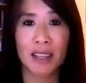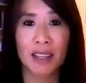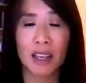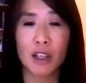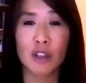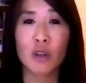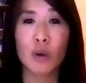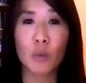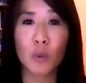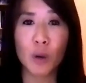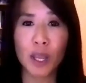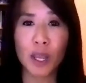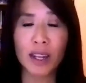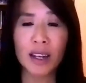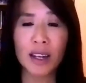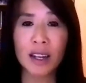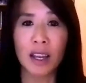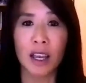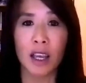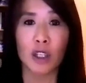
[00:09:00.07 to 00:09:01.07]
So
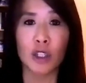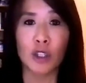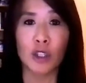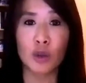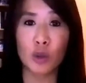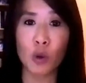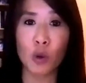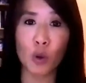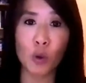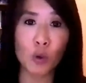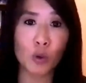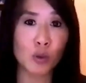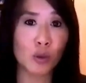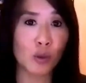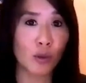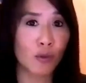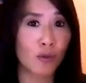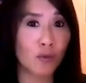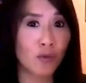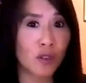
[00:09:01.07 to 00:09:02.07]
when
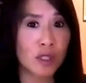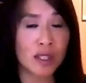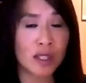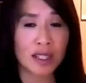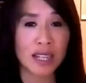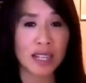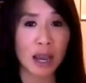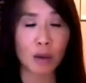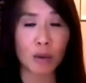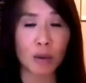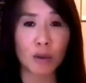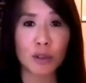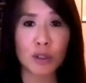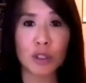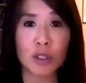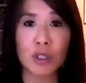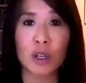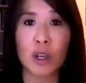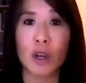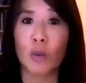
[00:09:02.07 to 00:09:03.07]
the
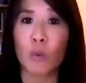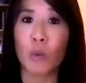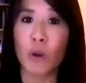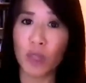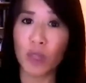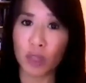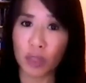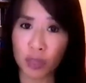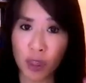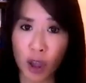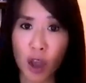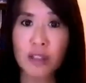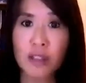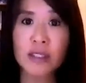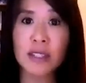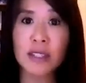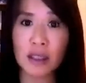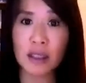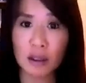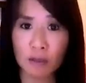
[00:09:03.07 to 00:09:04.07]
doubts, when the
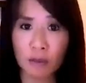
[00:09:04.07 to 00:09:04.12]
thoughts and the